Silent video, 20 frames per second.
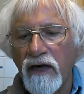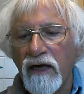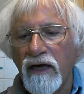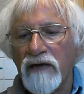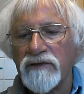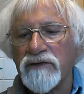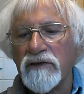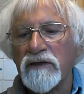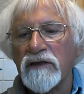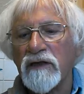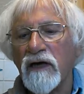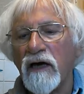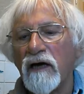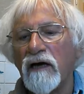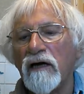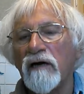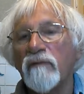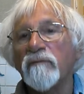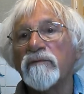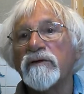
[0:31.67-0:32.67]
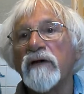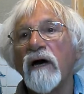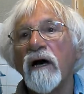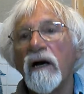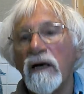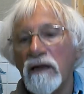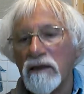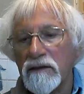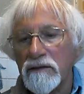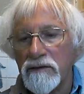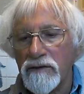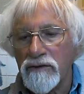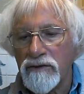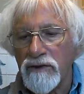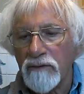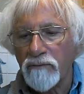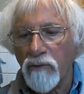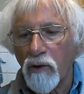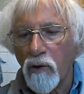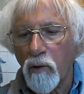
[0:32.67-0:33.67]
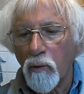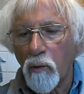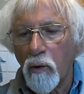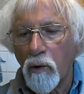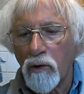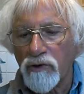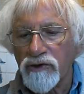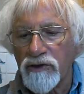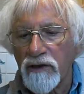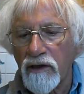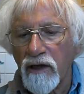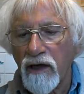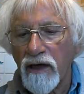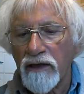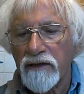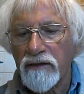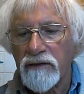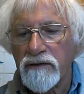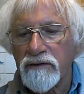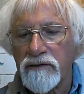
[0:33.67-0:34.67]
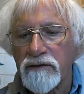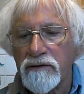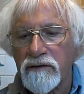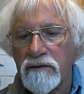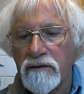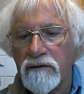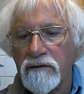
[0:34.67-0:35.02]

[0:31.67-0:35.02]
as a calm darkens among water lights.